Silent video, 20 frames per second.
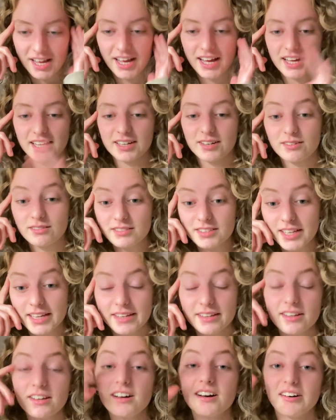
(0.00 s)
And I was
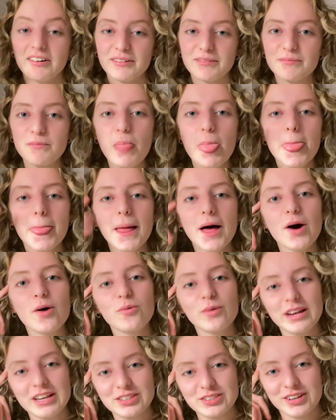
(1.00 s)
like, oh,
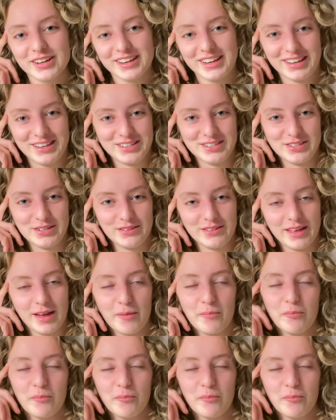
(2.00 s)
wish I could do that.